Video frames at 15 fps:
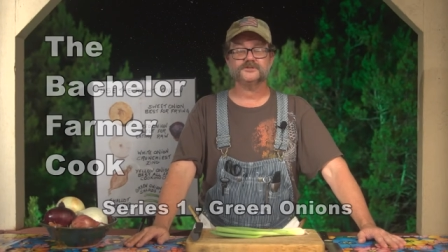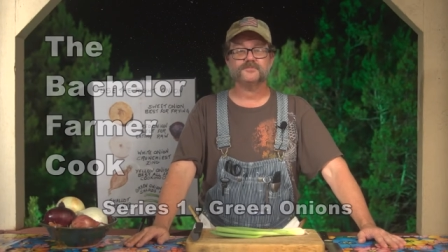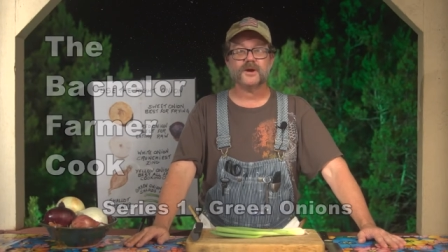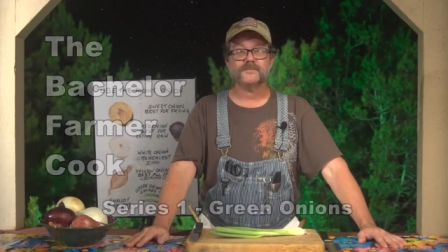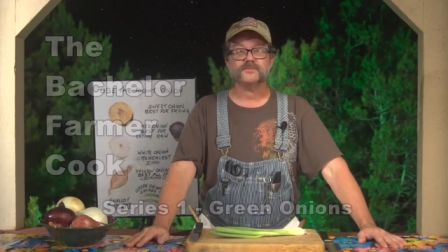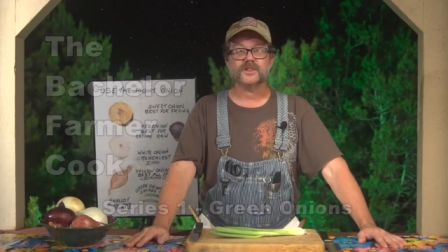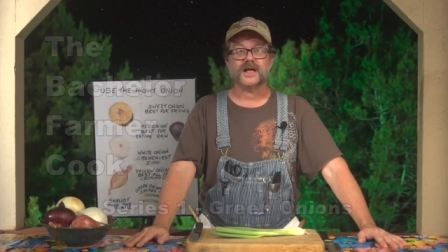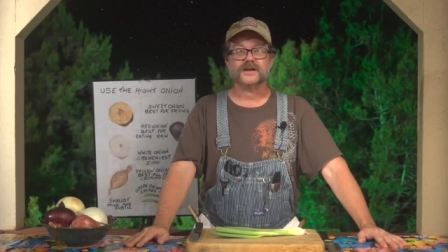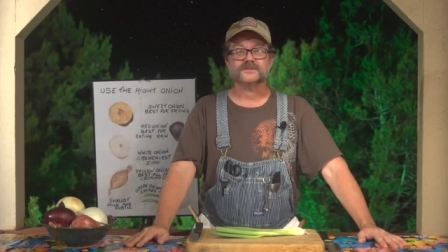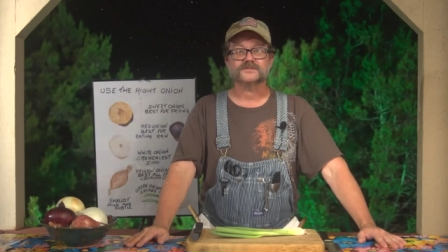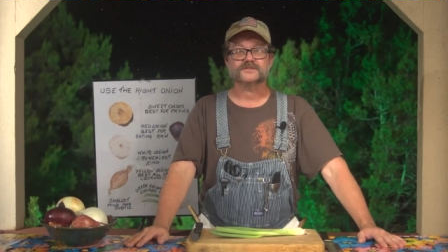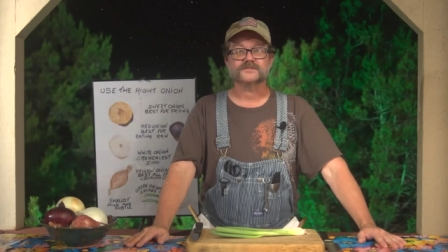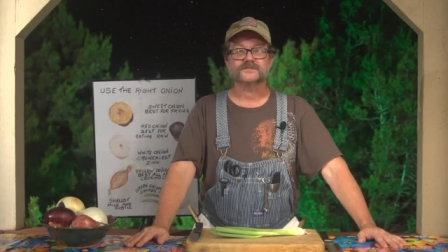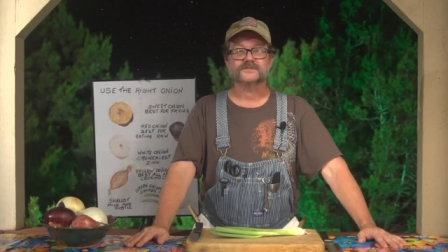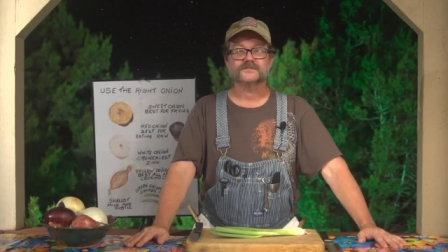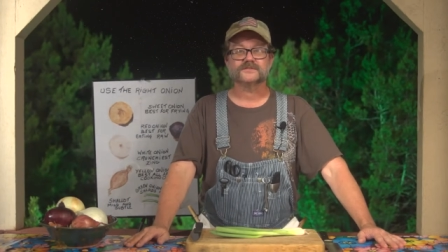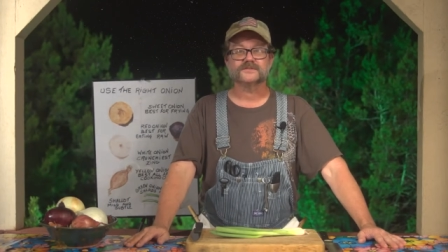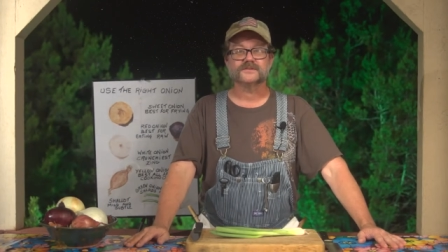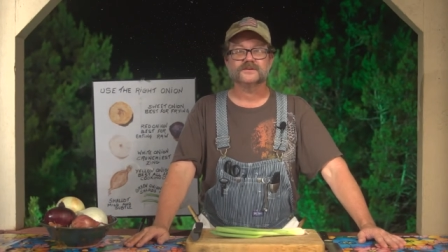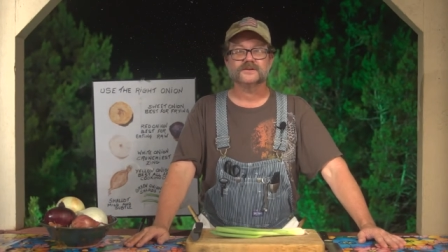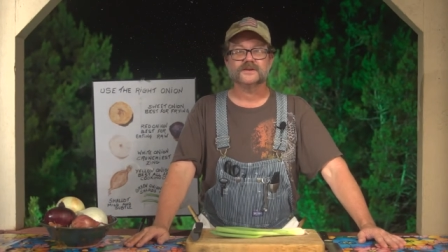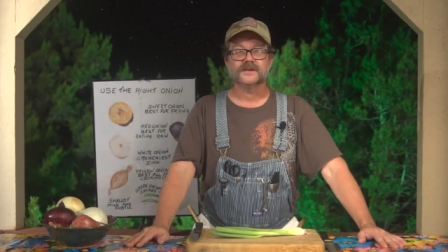is Prep Class.
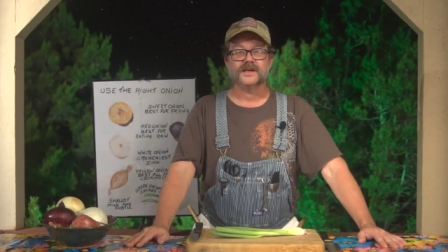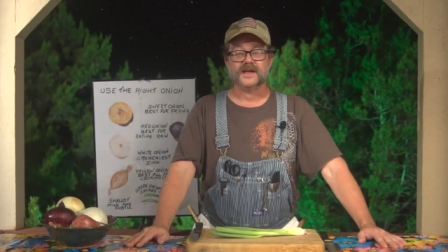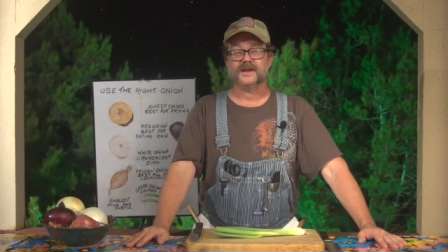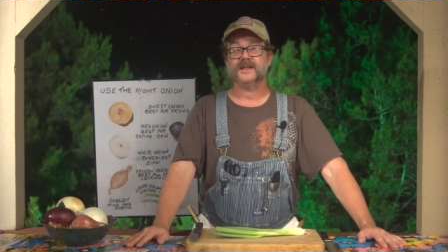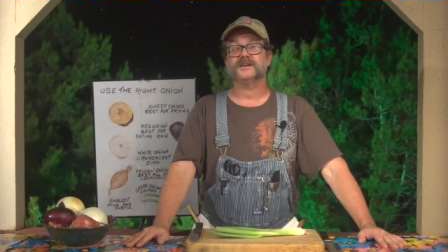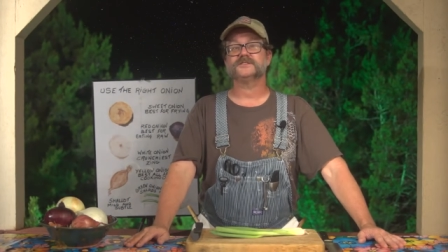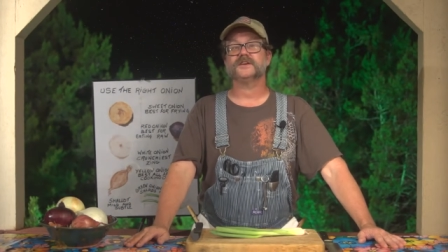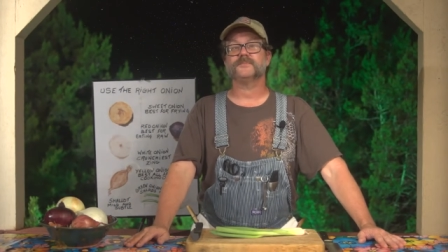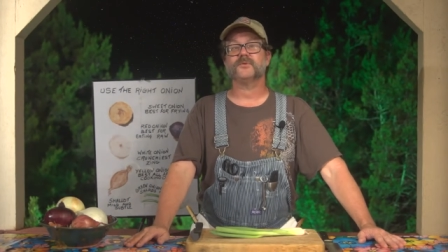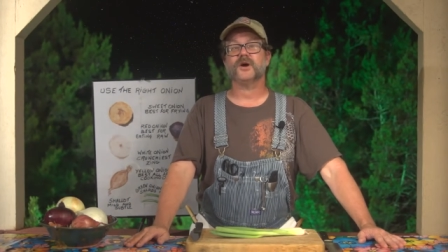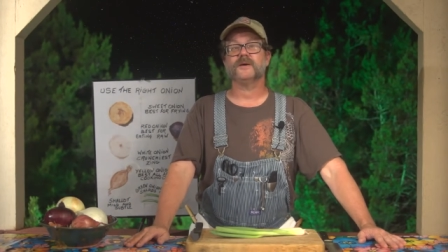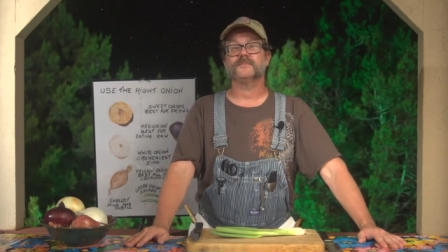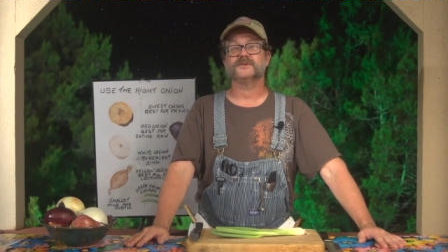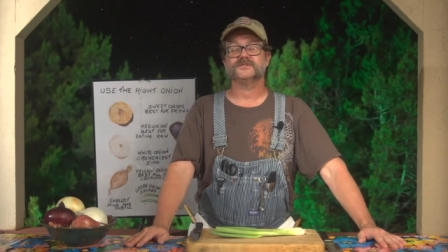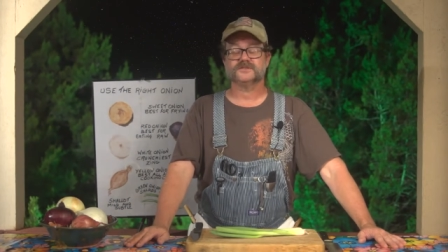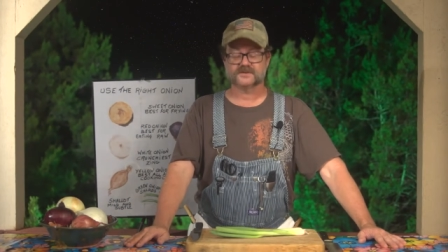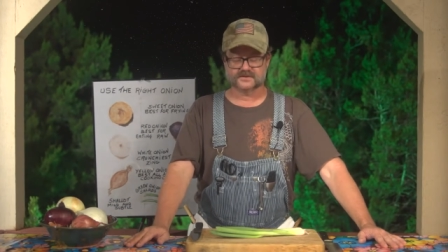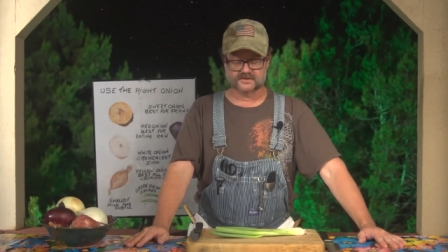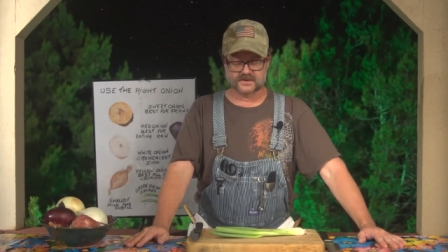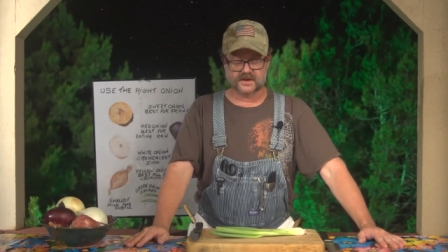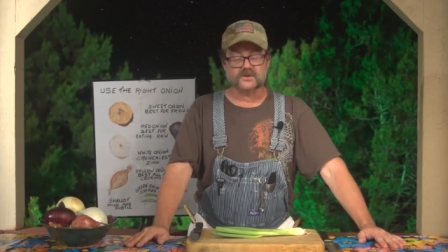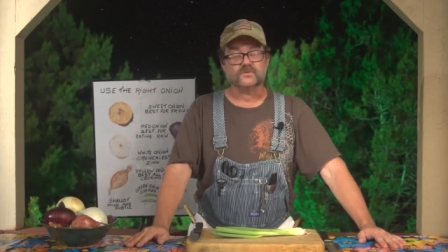And as I promised,
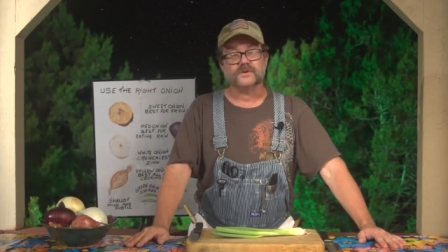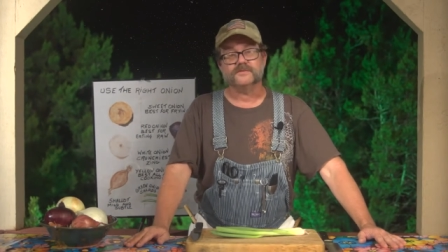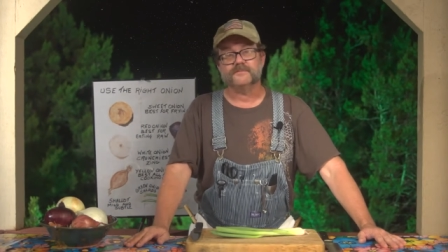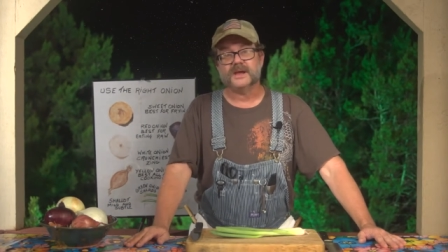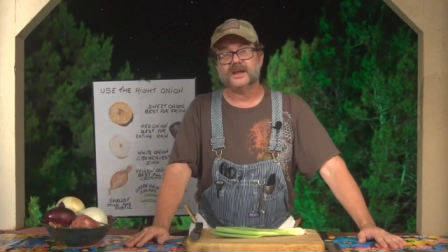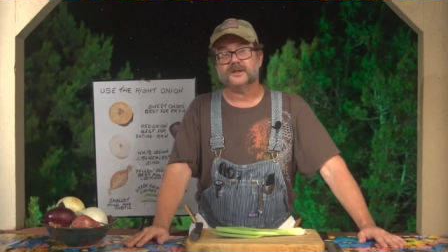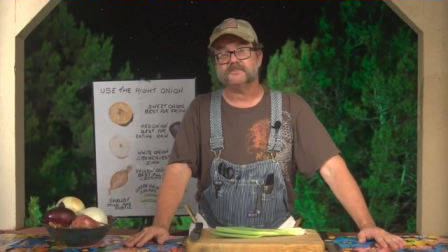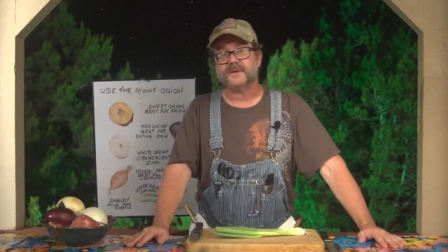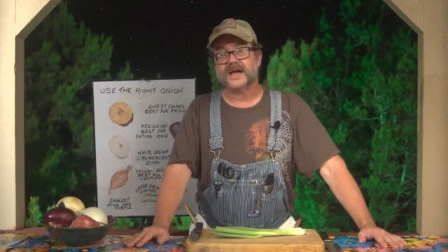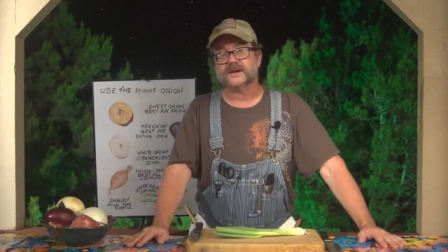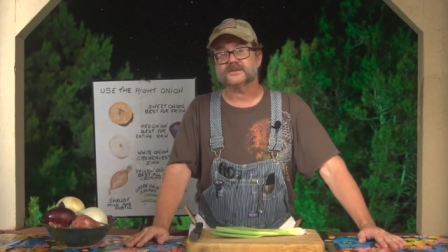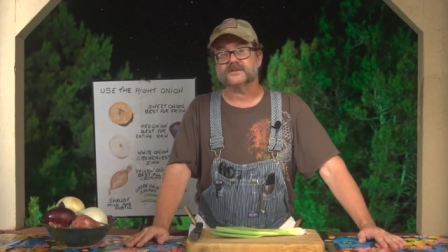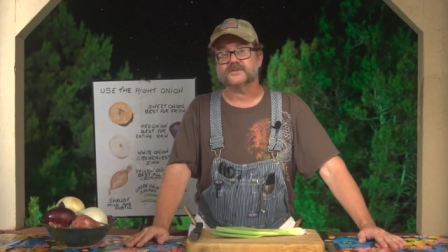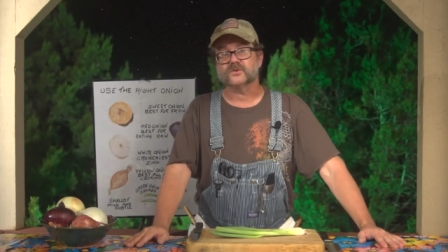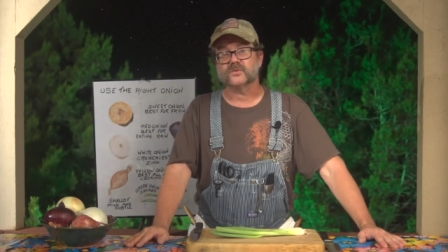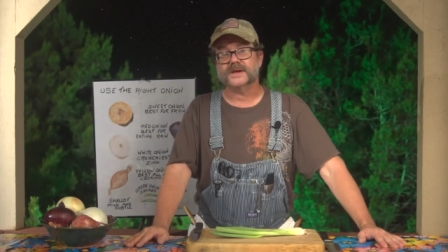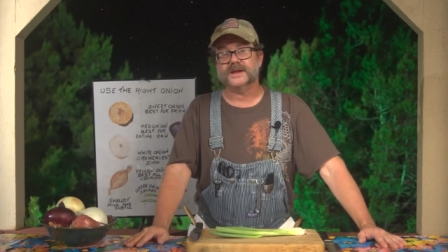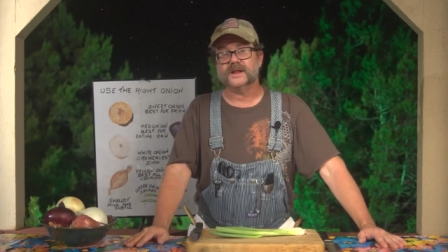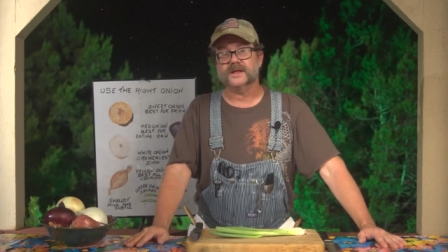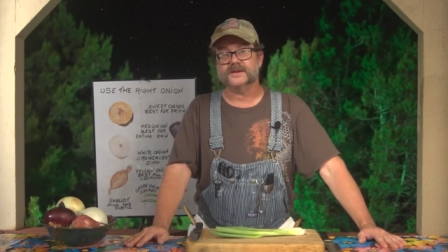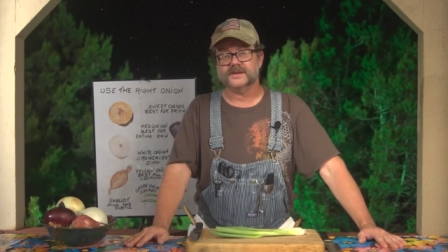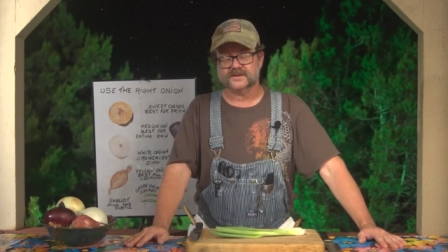we've made it back to the
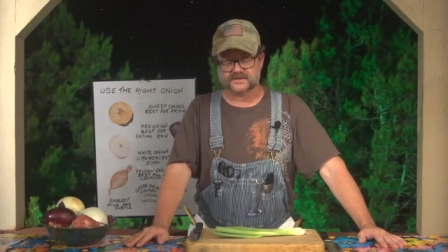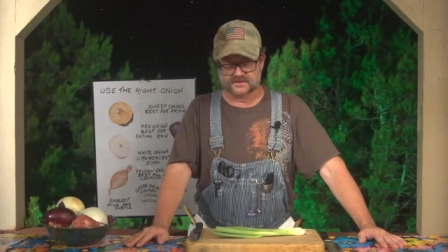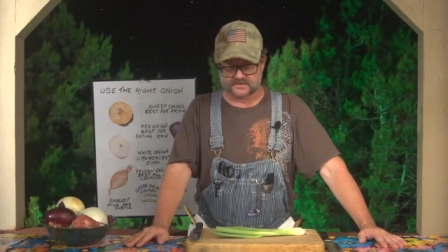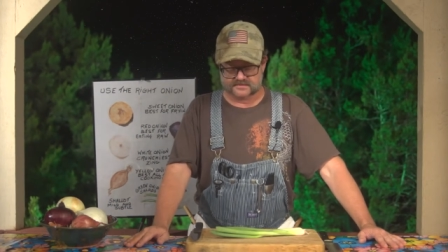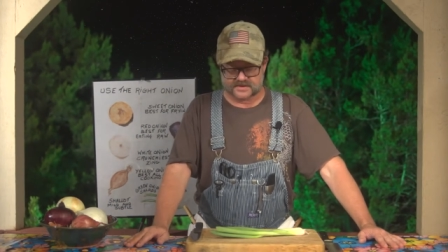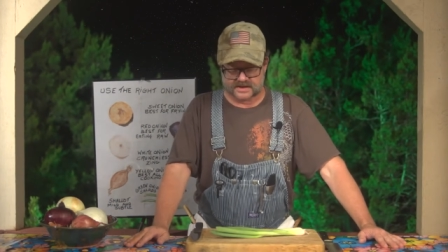green onions.